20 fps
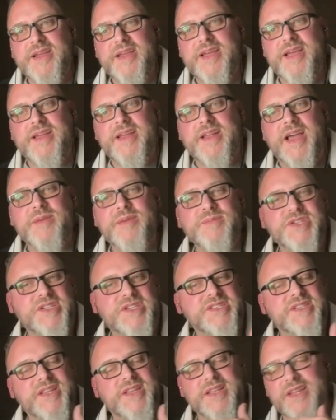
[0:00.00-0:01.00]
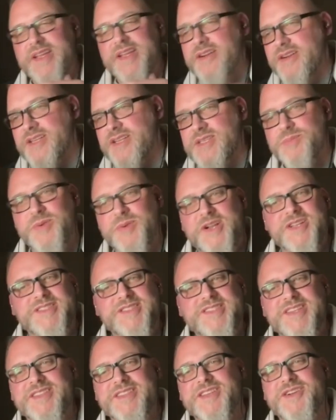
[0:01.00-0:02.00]
And I'm just sitting here
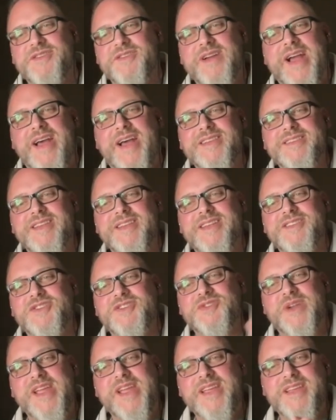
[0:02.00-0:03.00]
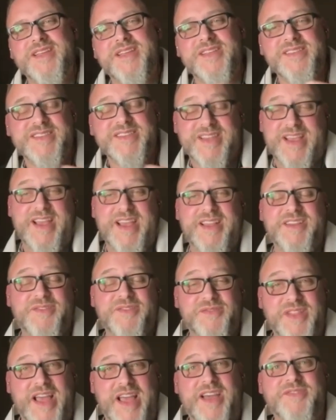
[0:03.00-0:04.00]
experiencing the grass, and Drake is kind
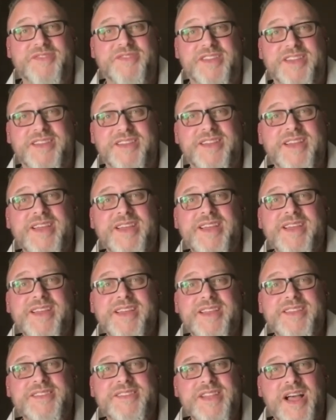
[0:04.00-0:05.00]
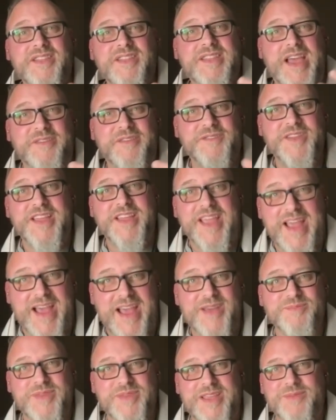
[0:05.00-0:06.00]
of laughing. He's not laughing
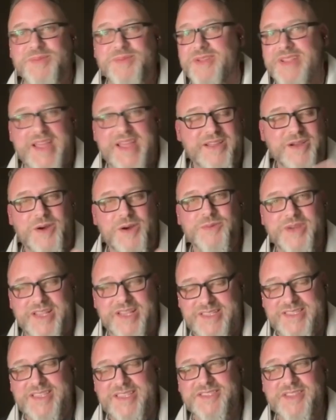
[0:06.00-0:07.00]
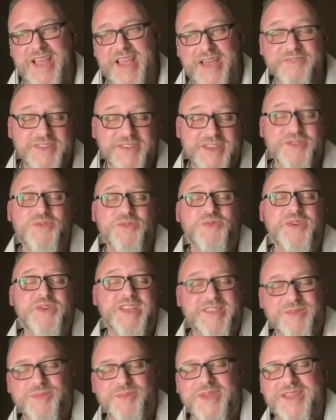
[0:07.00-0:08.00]
at me, but like always, he's laughing
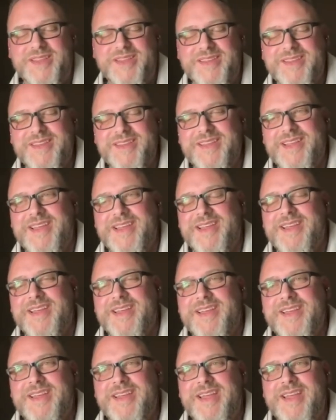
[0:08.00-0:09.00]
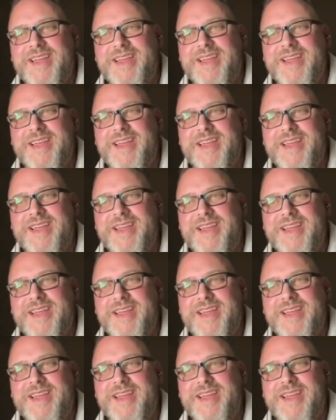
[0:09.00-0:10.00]
with me. Mm. And he's like,
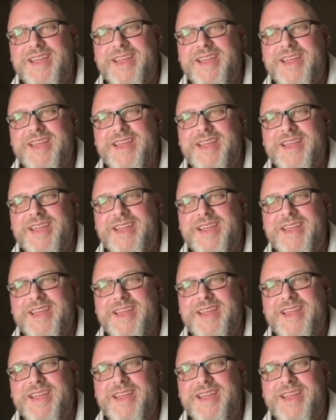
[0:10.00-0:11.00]
if you think the grass is